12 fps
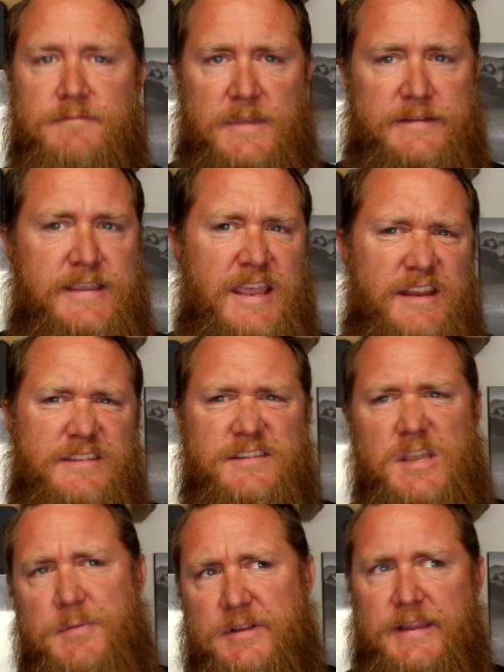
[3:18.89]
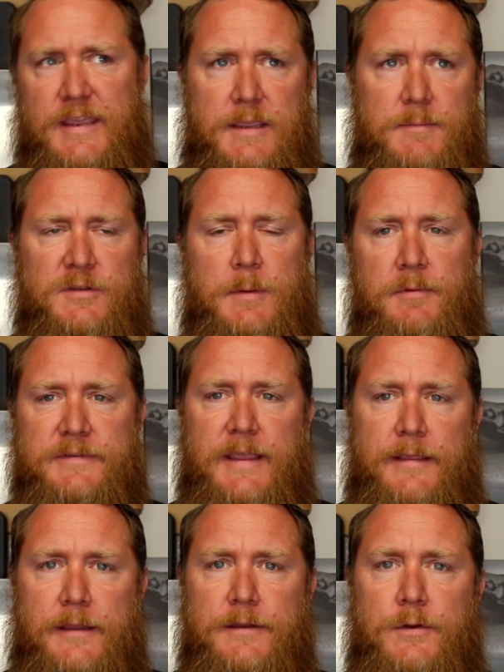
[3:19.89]
this kit is typically, most people
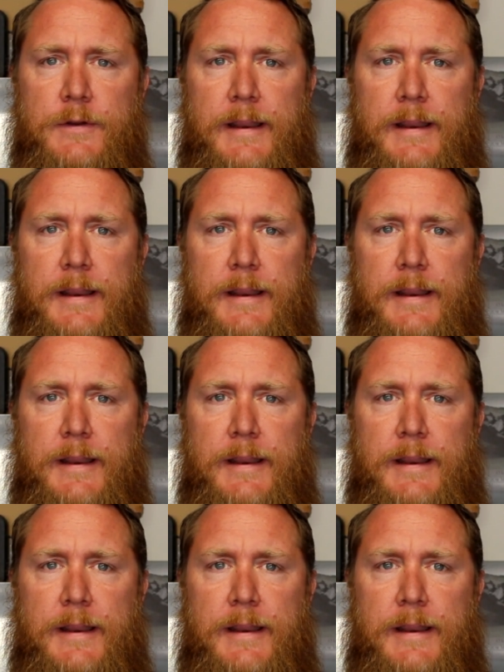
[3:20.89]
say they do